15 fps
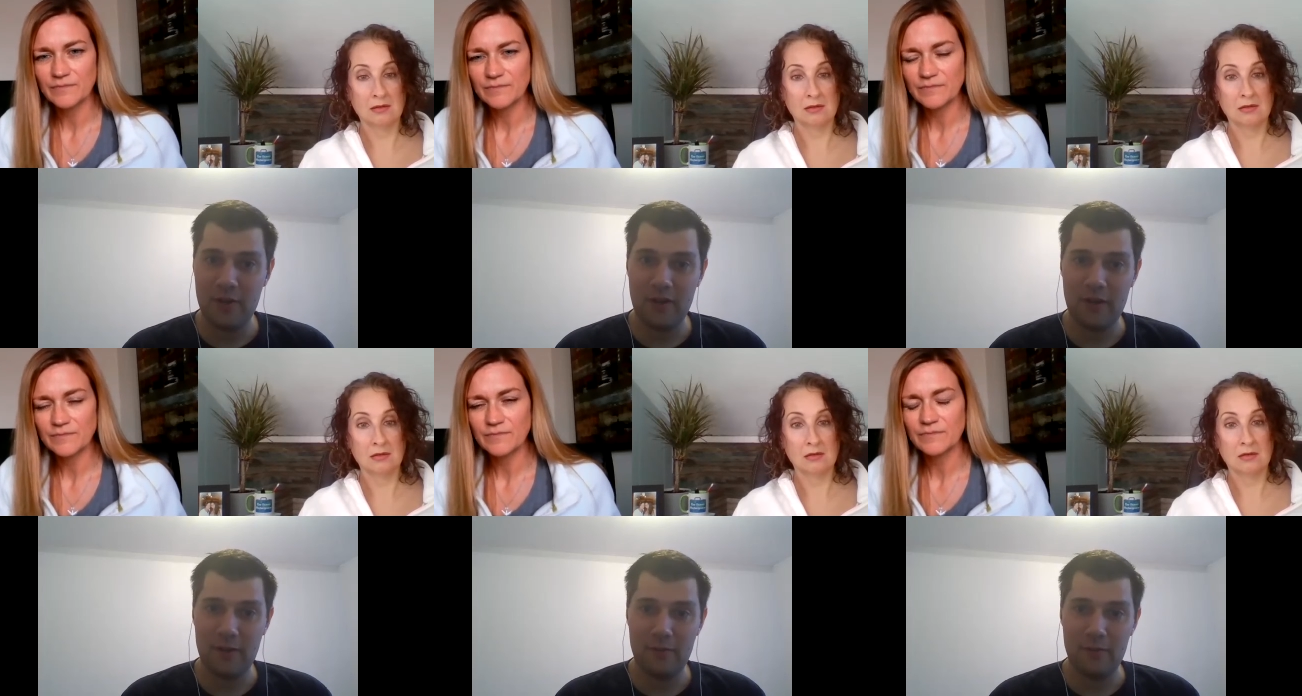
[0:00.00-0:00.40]

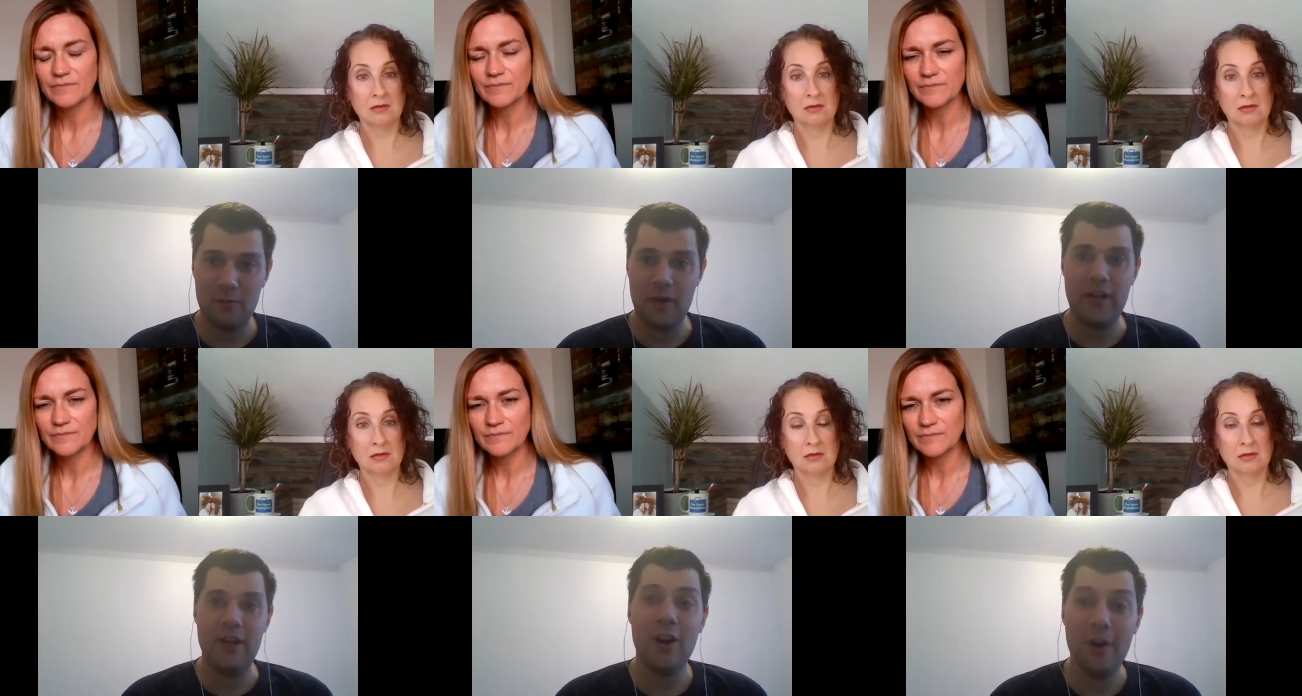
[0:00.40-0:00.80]
Speaker 1: we
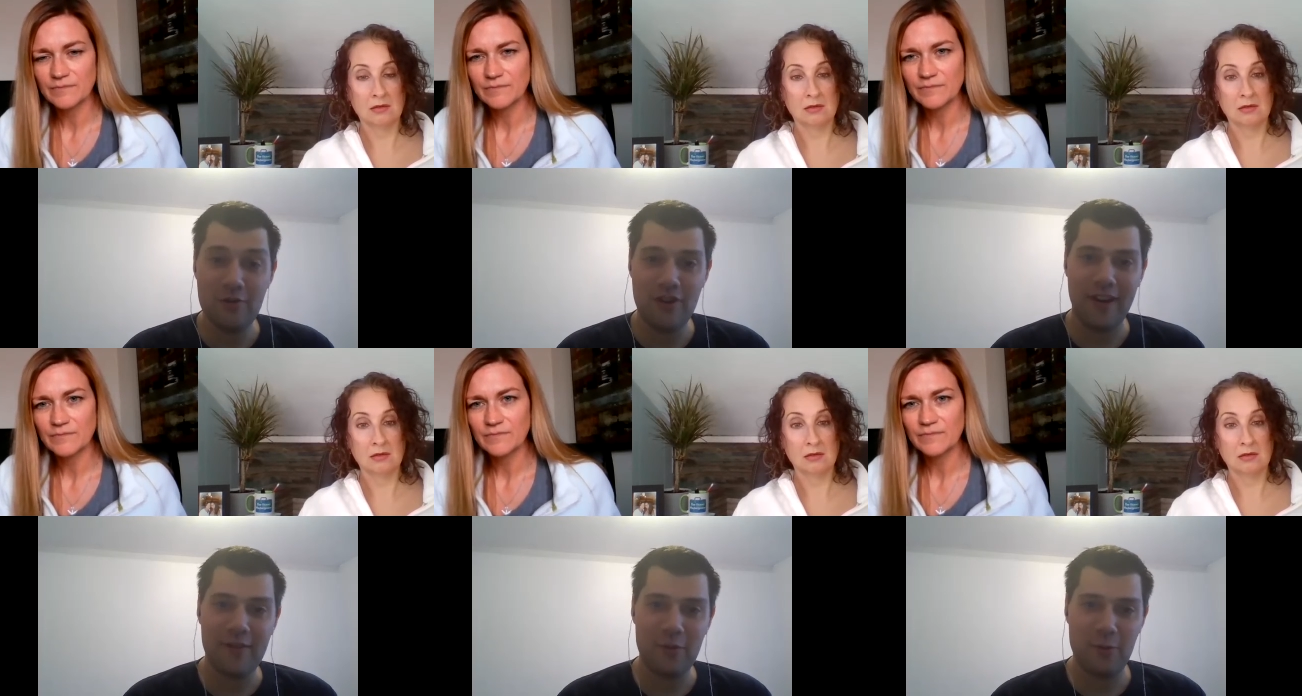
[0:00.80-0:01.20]
we know
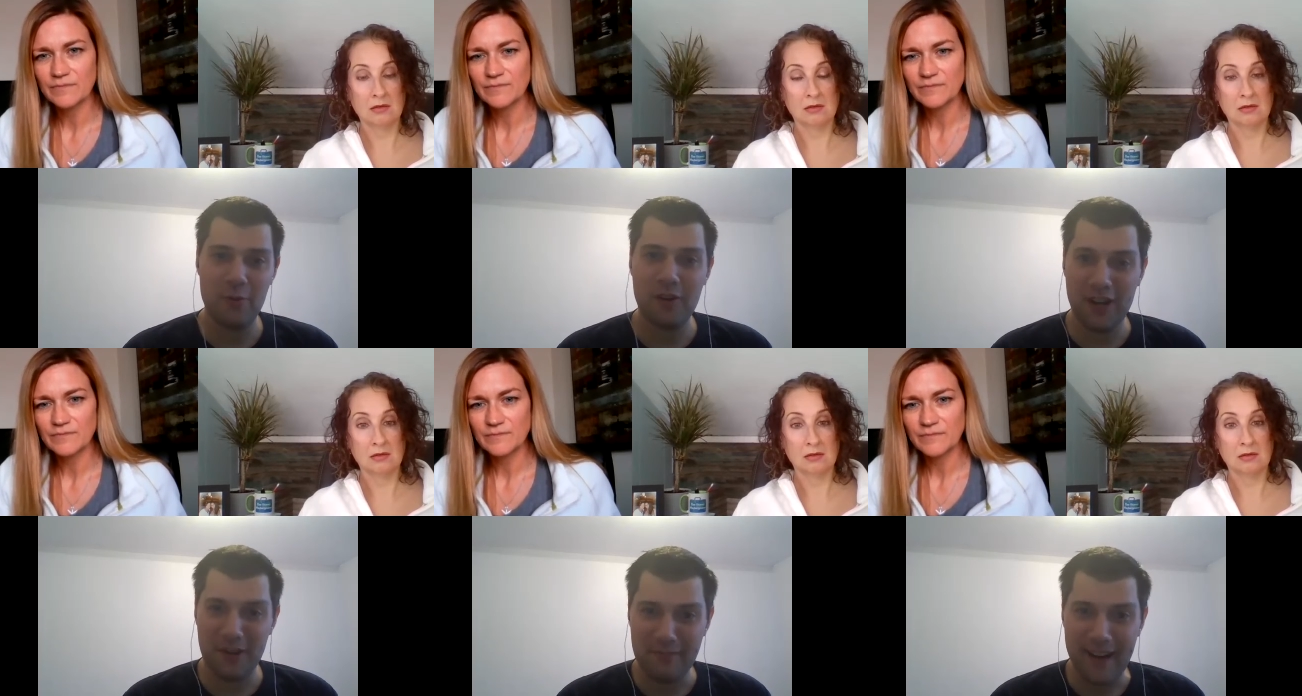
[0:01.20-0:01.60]
travel will
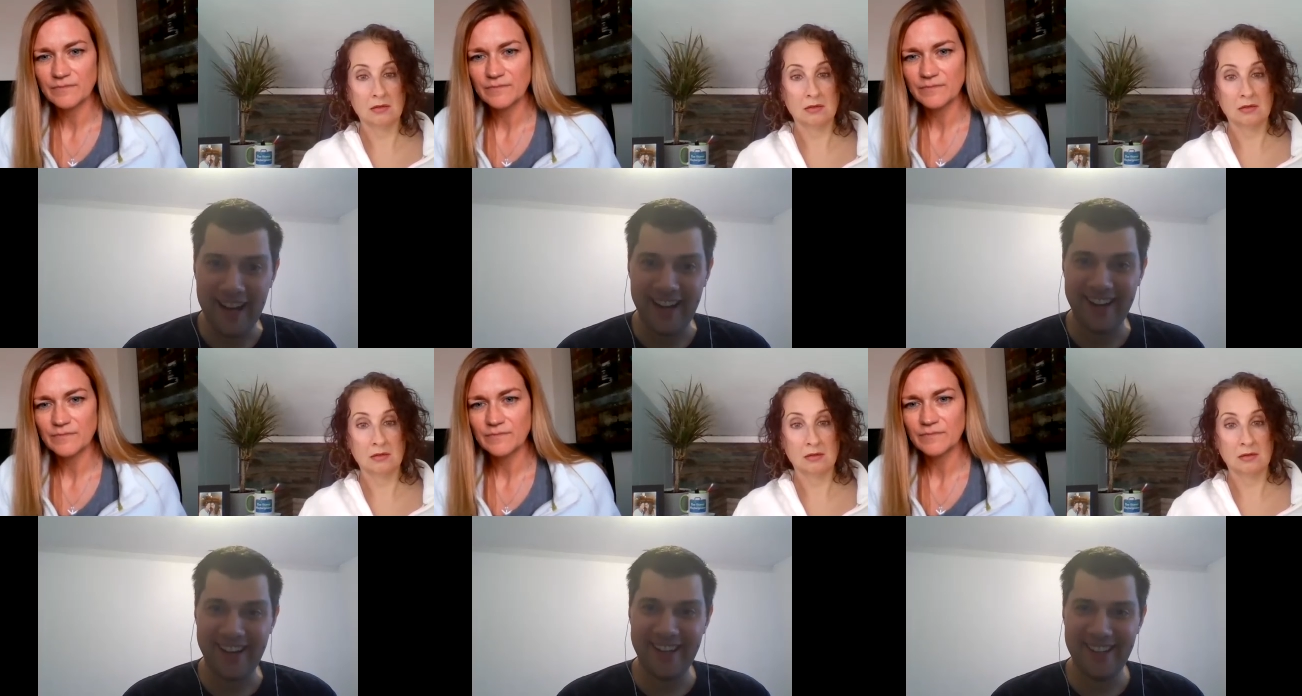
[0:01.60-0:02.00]
come
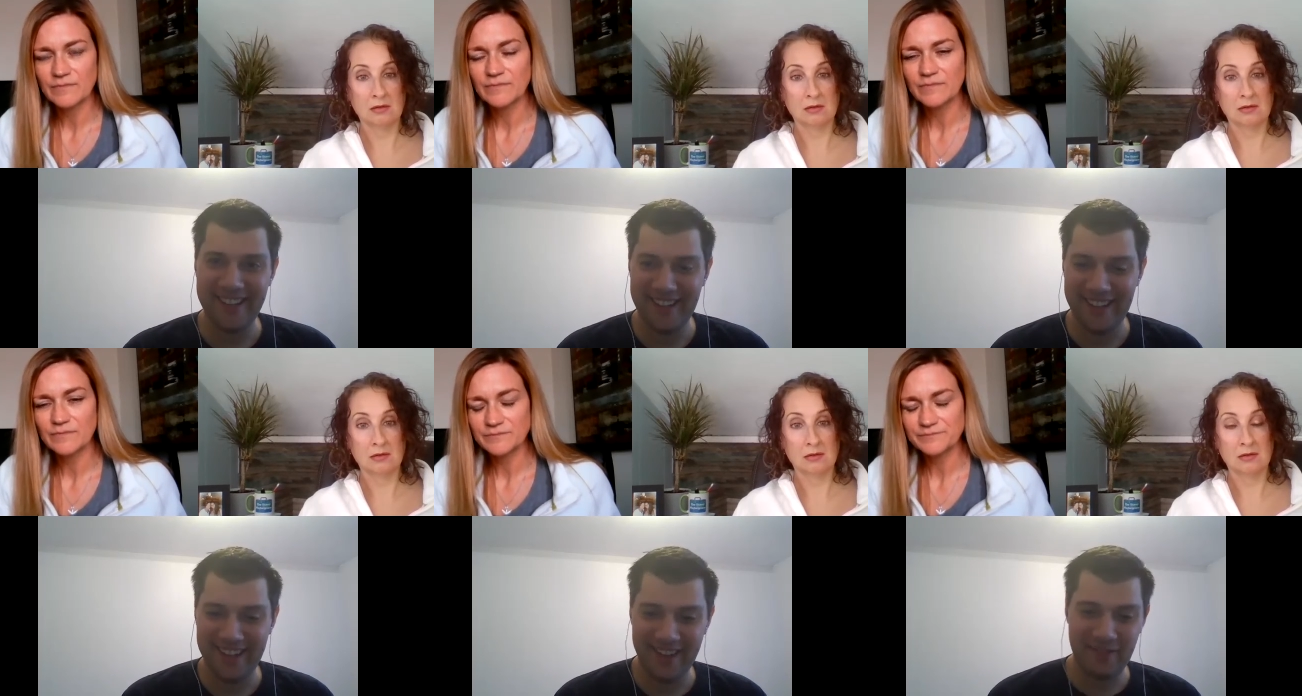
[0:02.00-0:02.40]
back.
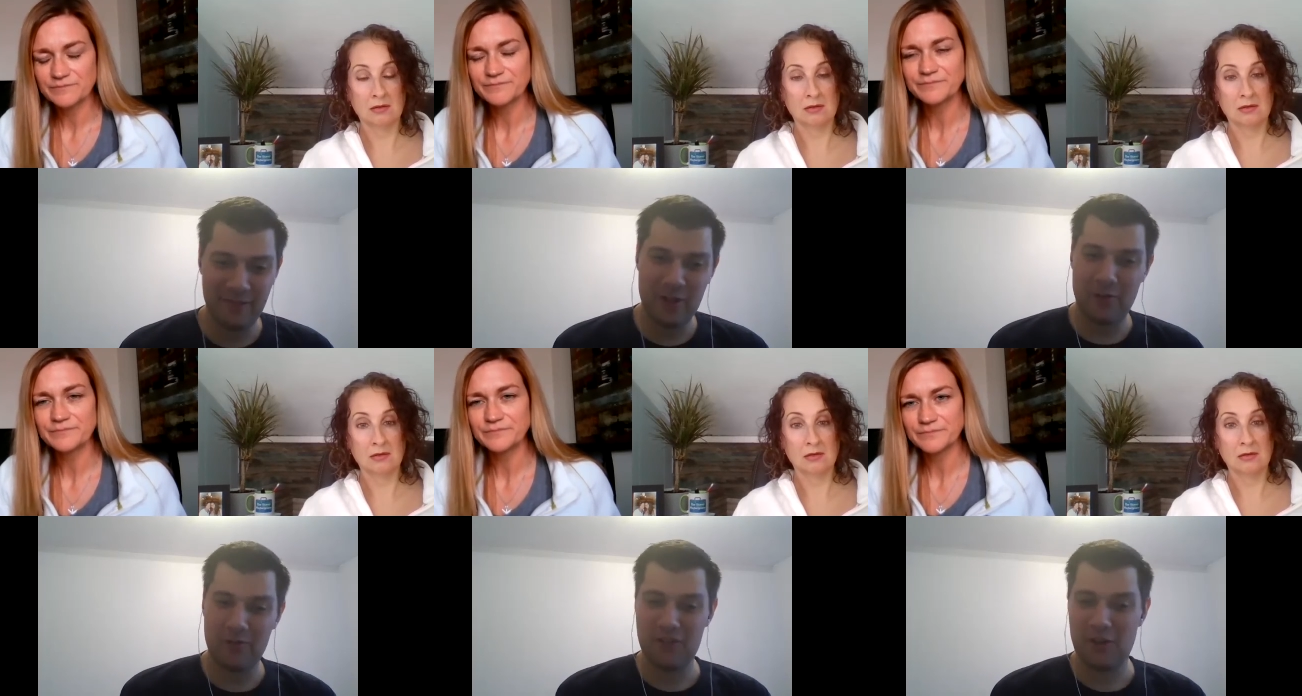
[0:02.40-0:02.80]
Uh,
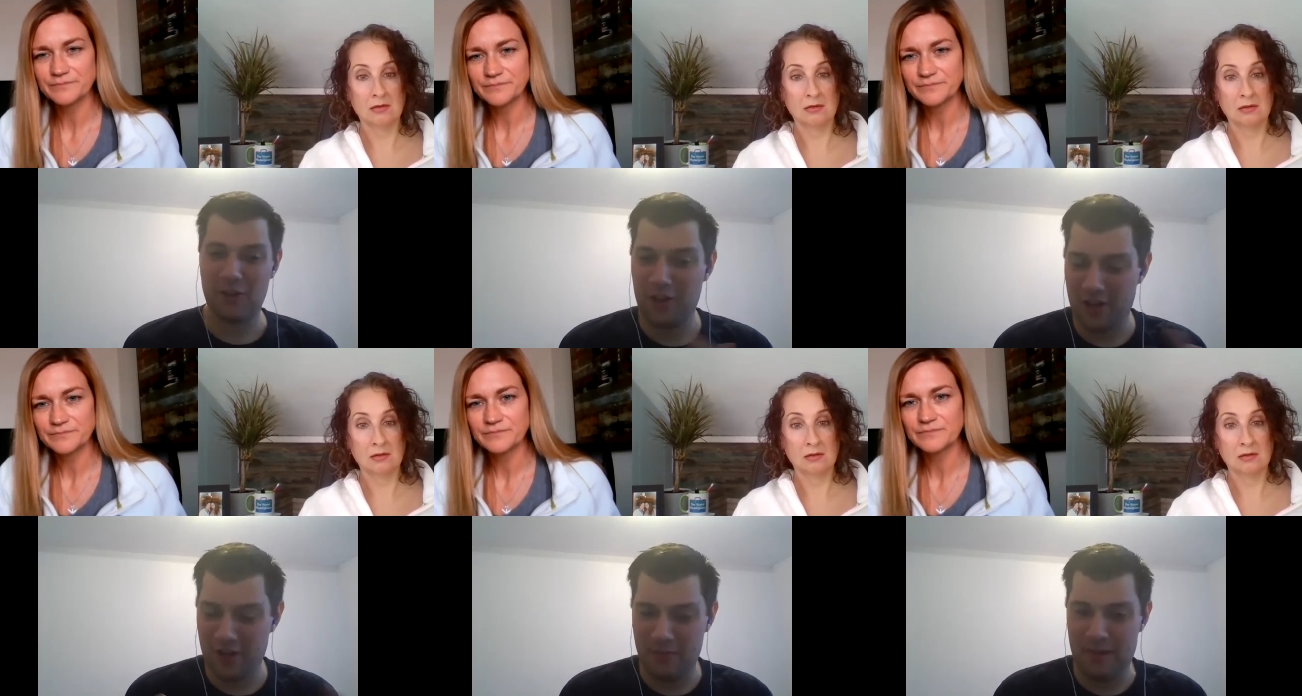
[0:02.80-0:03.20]
we're obviously
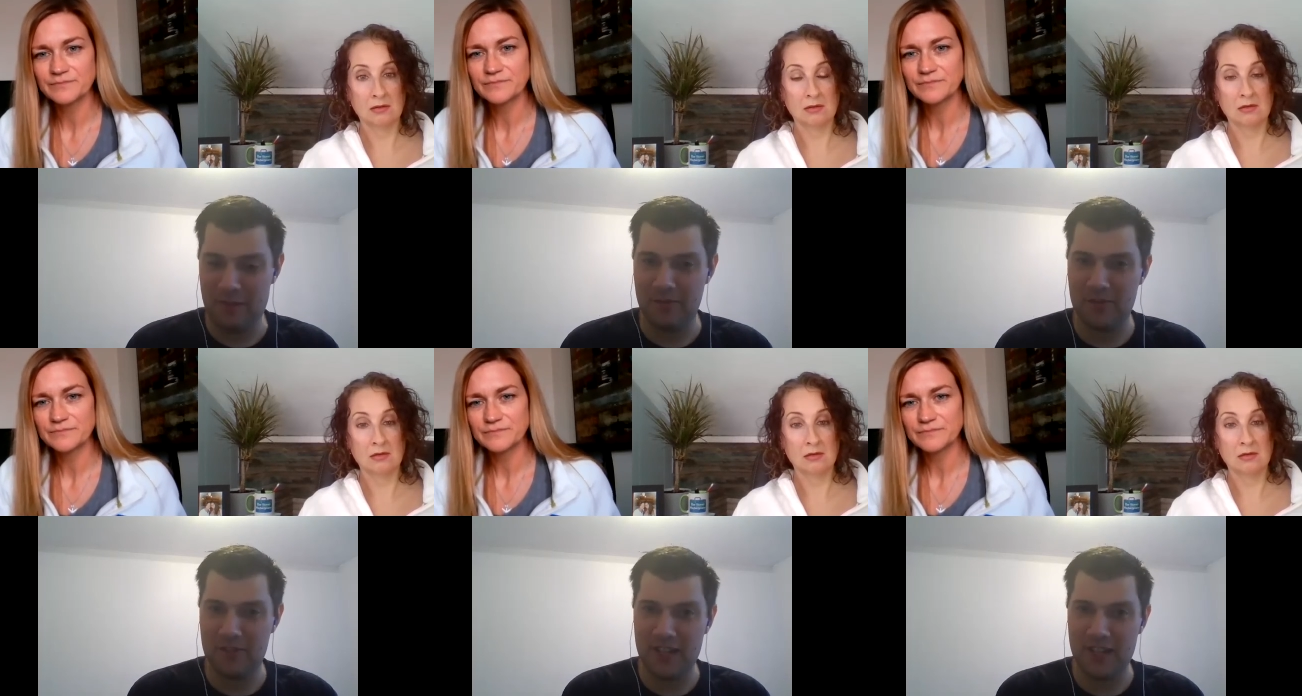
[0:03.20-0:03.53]
not the only people